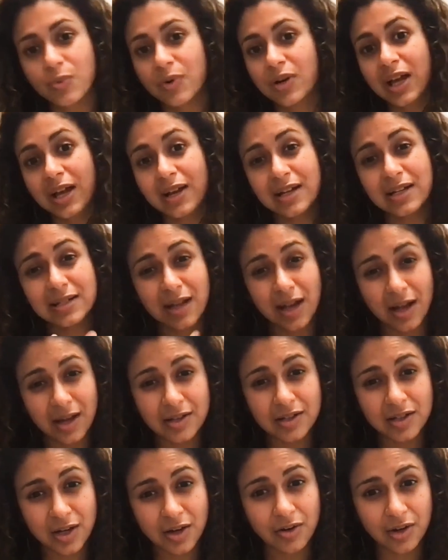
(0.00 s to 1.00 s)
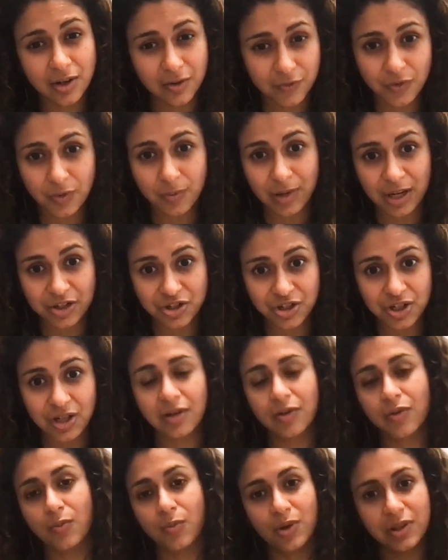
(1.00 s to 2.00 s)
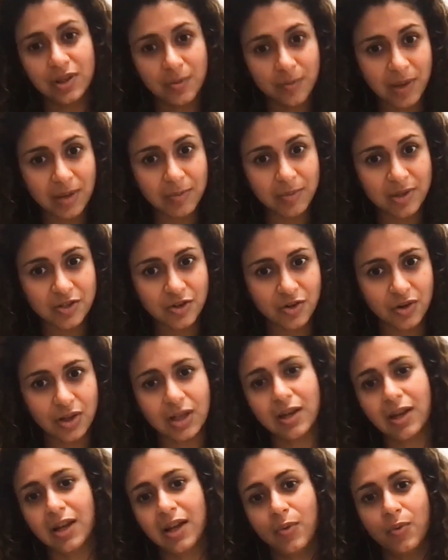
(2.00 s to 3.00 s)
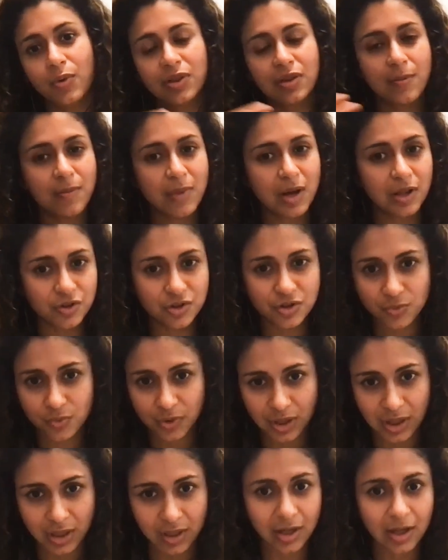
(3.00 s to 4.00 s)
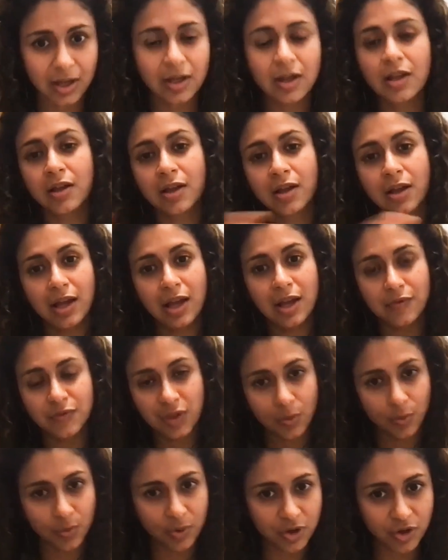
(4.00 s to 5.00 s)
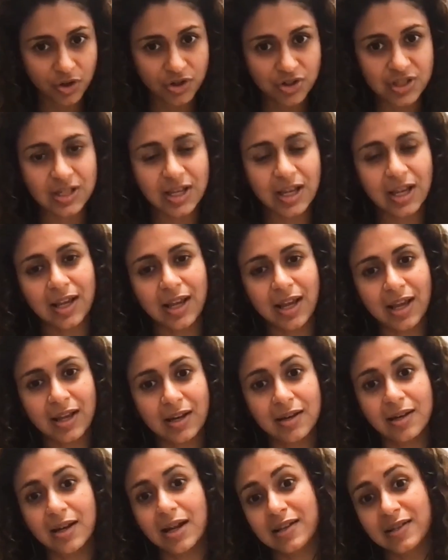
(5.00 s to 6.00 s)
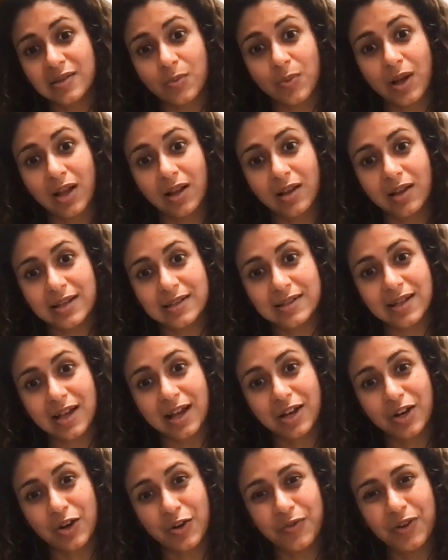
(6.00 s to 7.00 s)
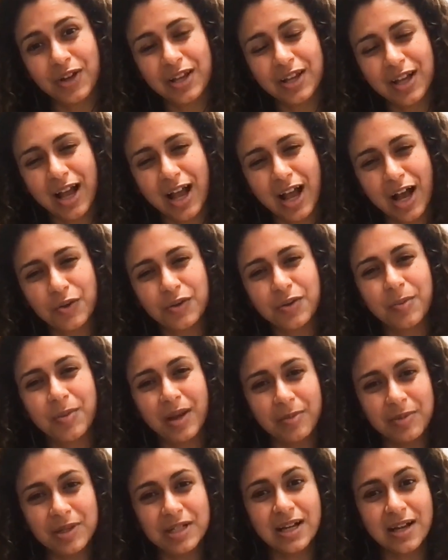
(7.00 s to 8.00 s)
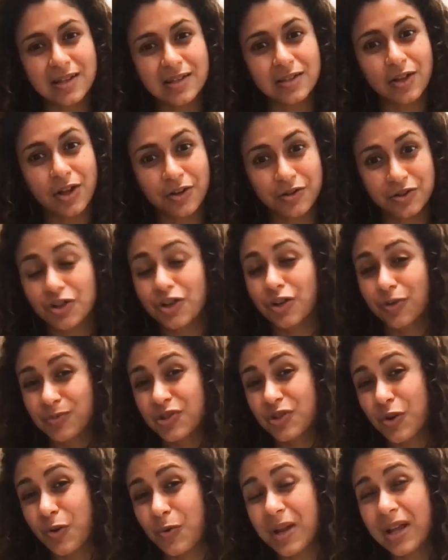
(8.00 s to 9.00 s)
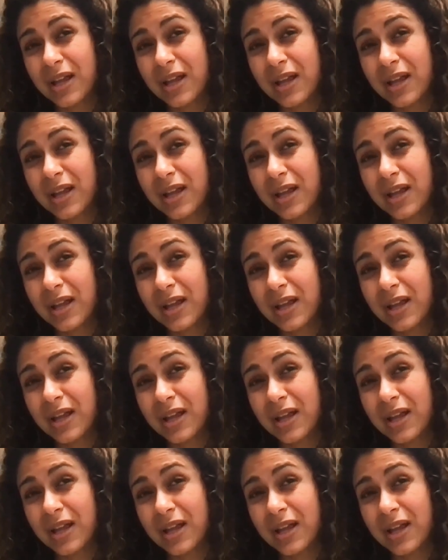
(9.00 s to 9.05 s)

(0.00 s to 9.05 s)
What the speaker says: So we're getting dietary information on what the babies are eating, what the mothers were eating if they were nursing, and as well as kind of how the baby does long term.